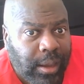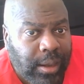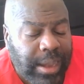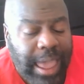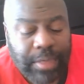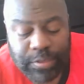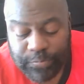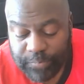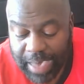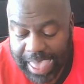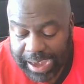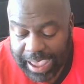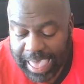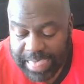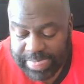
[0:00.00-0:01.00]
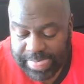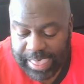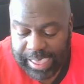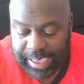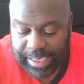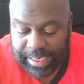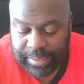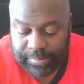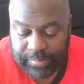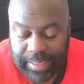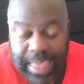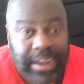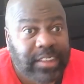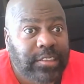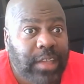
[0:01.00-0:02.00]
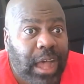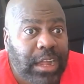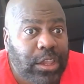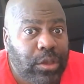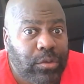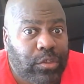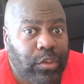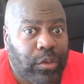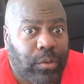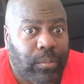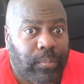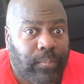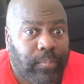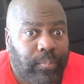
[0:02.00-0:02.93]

Now the fight, I think, and it's on YouTube,